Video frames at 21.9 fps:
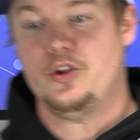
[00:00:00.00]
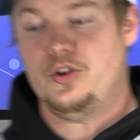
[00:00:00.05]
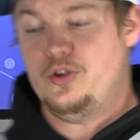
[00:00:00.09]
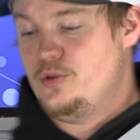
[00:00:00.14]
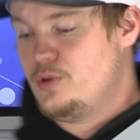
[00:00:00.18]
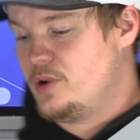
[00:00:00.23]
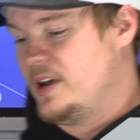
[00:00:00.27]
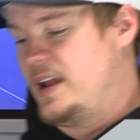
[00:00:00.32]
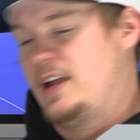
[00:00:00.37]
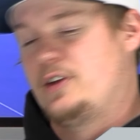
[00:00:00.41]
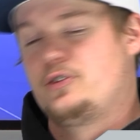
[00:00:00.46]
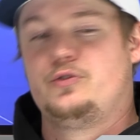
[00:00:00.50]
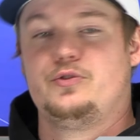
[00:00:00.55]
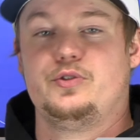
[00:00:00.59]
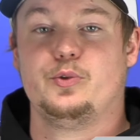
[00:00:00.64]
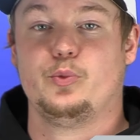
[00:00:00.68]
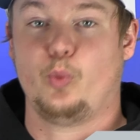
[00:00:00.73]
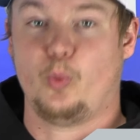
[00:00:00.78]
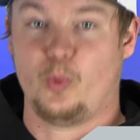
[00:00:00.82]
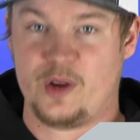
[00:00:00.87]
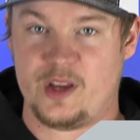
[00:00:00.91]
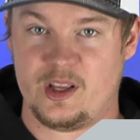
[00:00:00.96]
you can actually
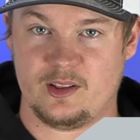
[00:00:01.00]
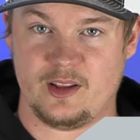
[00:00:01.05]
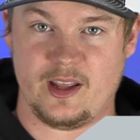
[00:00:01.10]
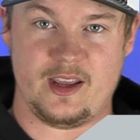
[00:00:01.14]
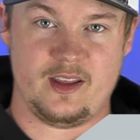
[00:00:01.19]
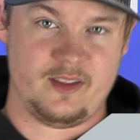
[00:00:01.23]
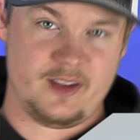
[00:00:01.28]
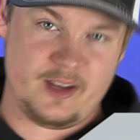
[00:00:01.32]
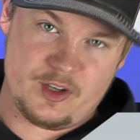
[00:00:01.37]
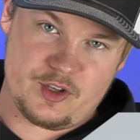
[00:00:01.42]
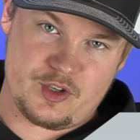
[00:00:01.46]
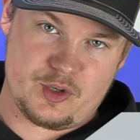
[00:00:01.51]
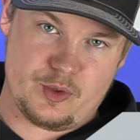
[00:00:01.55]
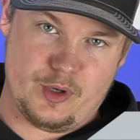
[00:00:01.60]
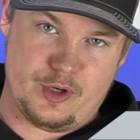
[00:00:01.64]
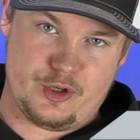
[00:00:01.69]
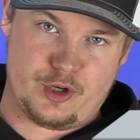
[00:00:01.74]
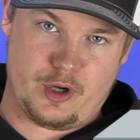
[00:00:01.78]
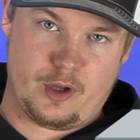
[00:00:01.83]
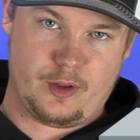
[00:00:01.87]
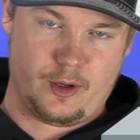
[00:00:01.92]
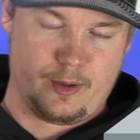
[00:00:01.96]
relay these to
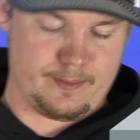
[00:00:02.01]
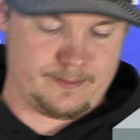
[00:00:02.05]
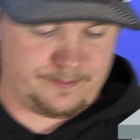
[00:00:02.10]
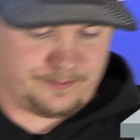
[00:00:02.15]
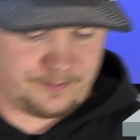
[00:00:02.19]
each other.